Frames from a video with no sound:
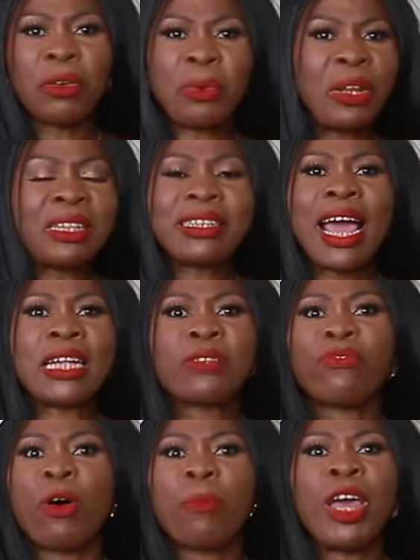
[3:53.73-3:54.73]
regular tights
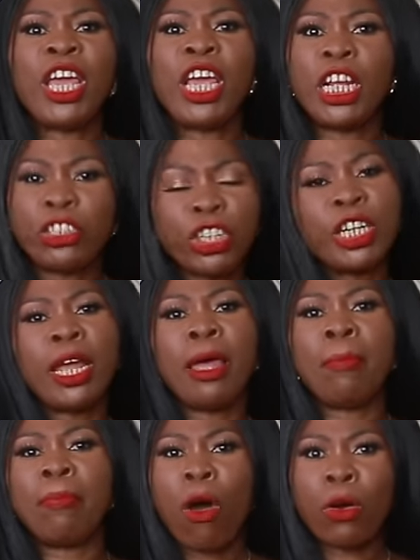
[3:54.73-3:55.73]
from
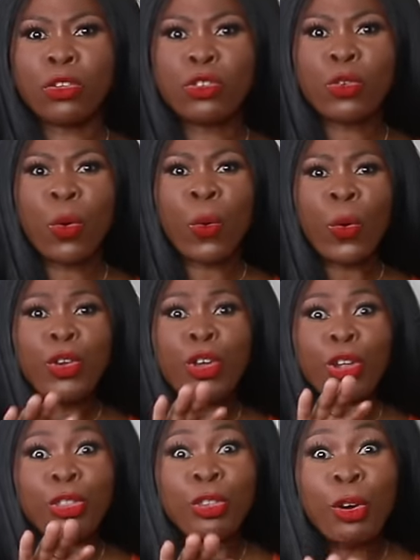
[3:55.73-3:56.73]
H&M. Also,
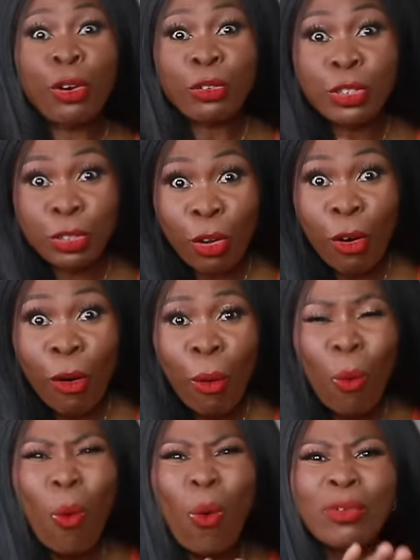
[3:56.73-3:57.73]
your dollar store.
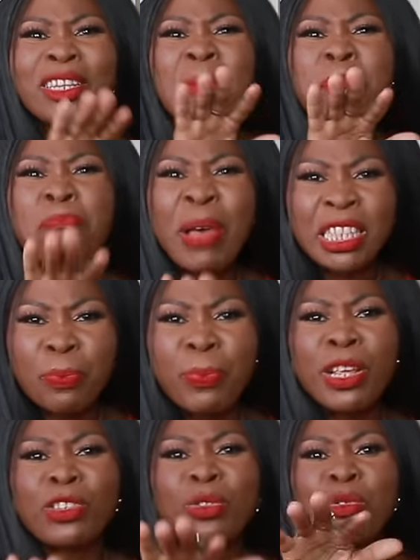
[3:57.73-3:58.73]
Ooh, the best
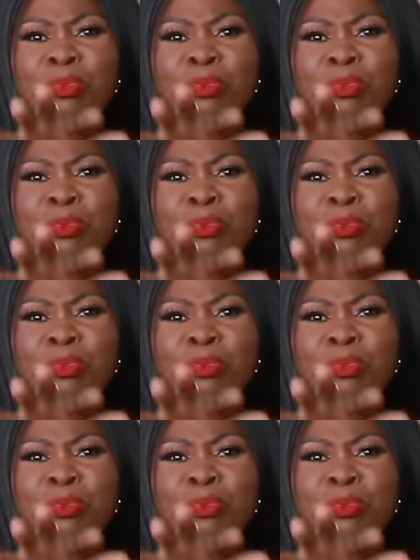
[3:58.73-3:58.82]
place to